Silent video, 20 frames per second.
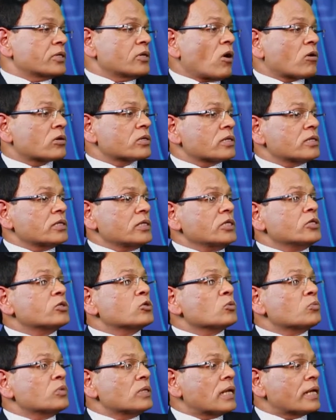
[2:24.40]
But doctor need
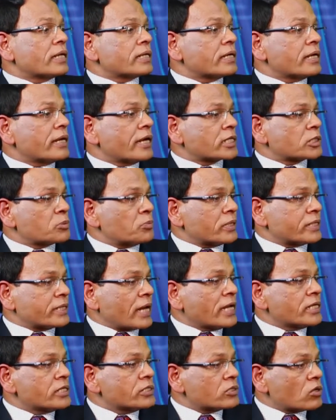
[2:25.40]
to be like a
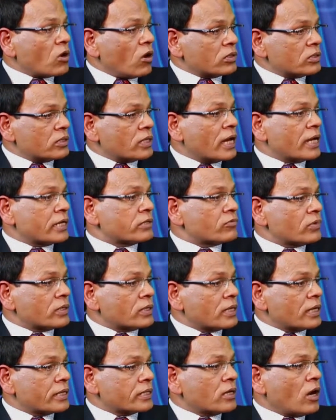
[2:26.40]
expertise on that
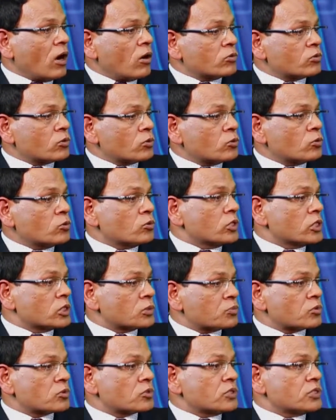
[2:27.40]
one, like how to do
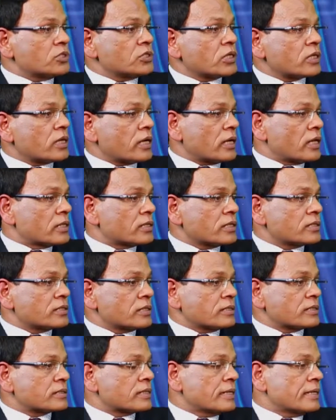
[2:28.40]
this procedure and other
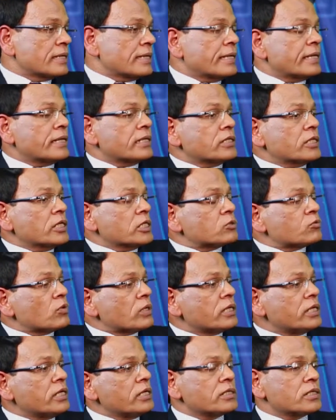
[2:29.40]
things. And this
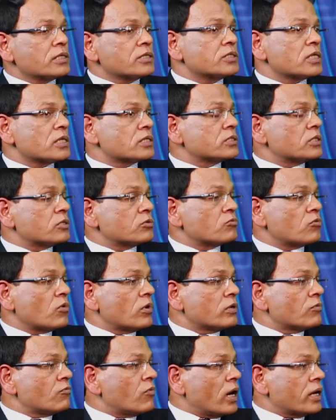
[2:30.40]
one need the just the
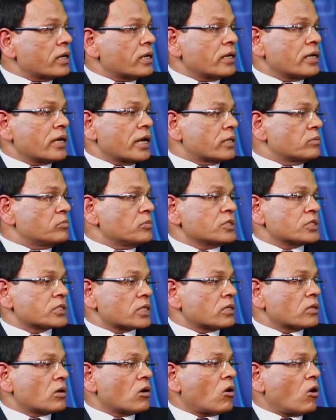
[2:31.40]
one day
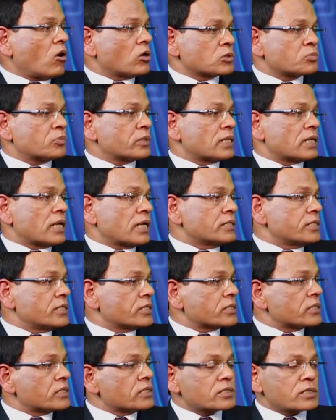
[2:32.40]
admission.
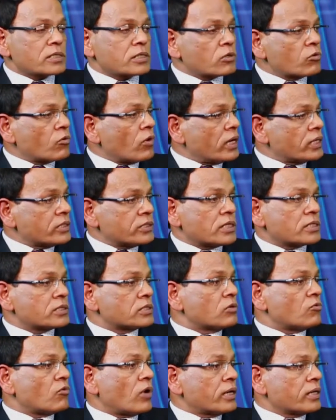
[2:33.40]
Hospitalization is required
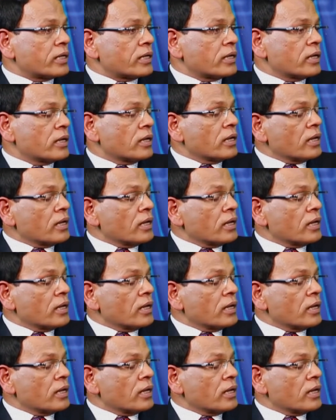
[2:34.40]
just the one day.